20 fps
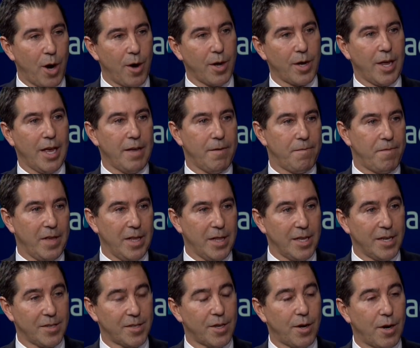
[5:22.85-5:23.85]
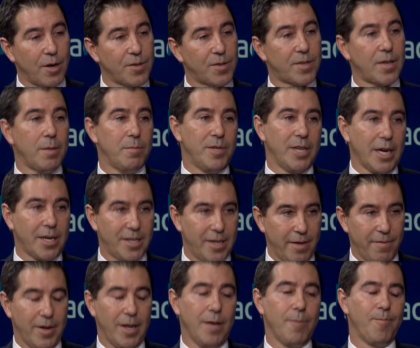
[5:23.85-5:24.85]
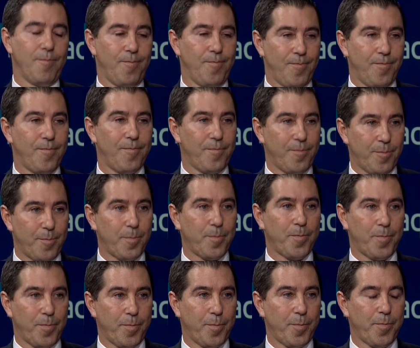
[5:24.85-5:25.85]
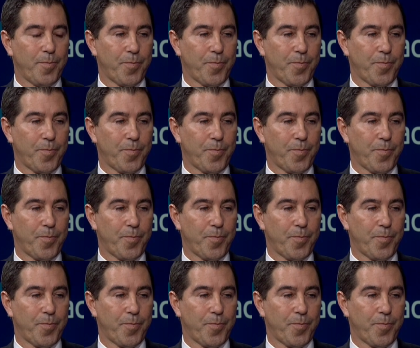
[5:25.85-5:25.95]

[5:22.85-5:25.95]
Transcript: our gut feelings and our subjectivity. Yeah, okay.